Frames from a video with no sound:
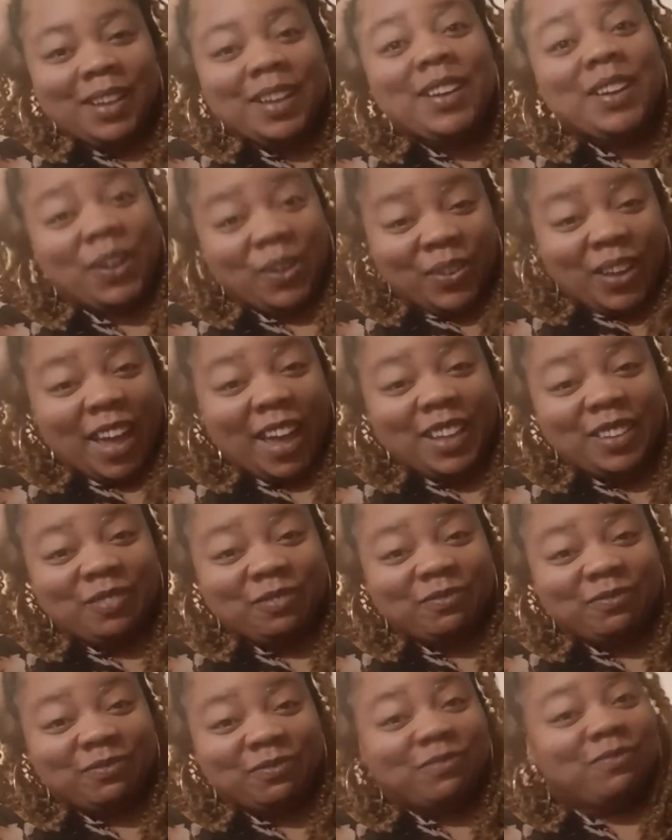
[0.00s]
Okay,
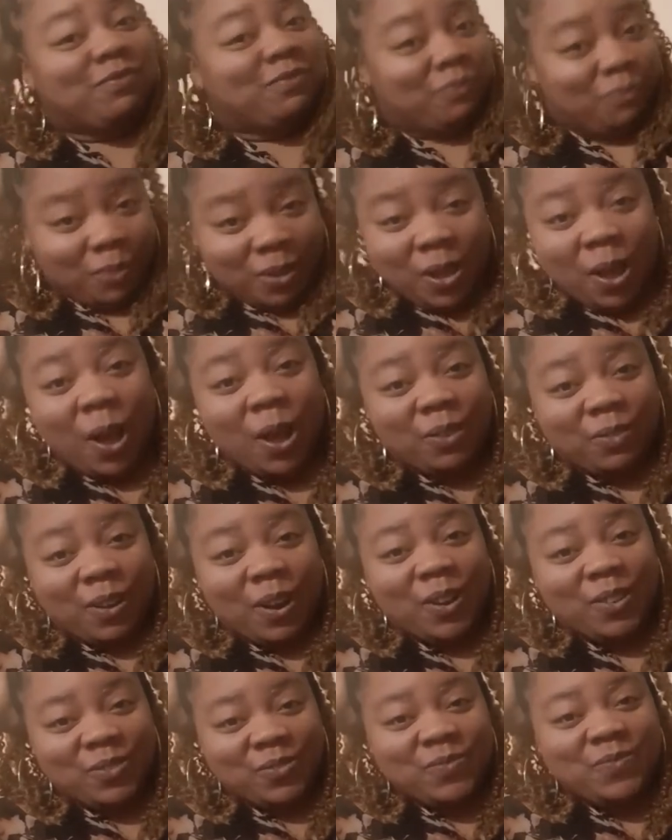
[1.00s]
we are
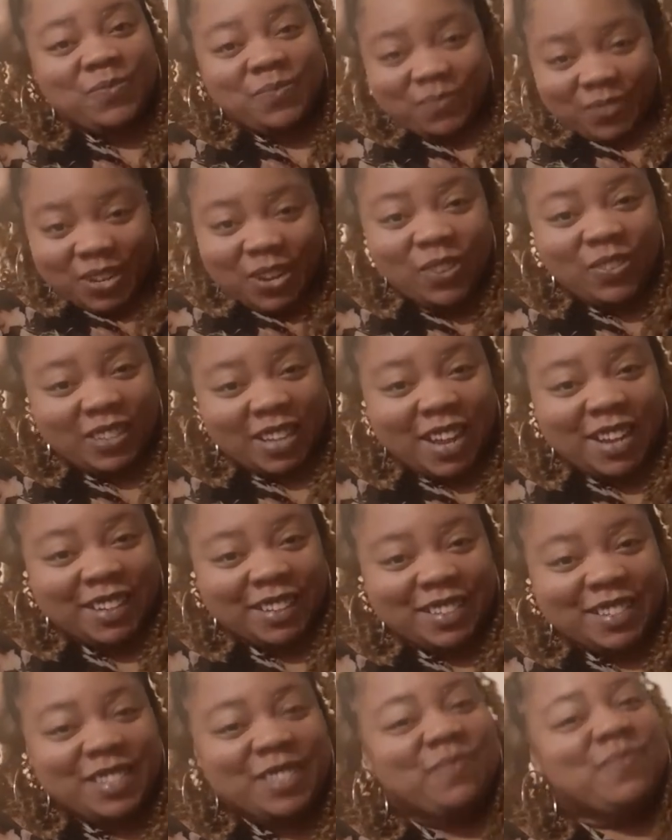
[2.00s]
grown. We know what that
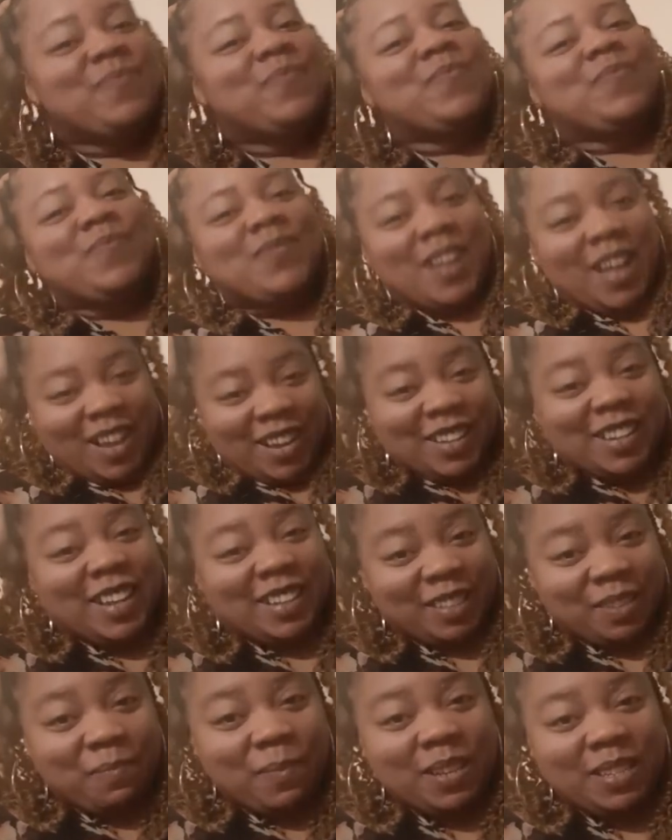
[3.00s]
is. I
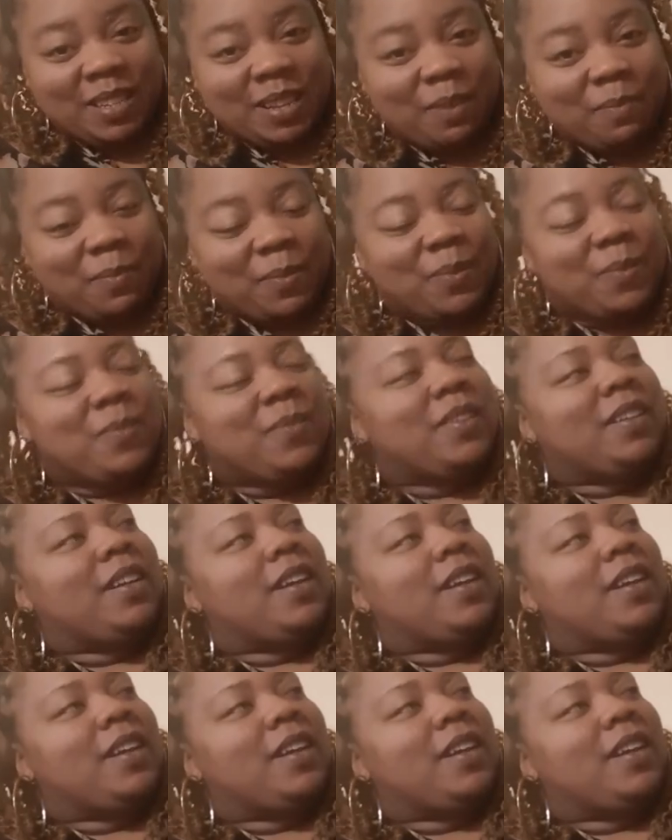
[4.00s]
collected my sample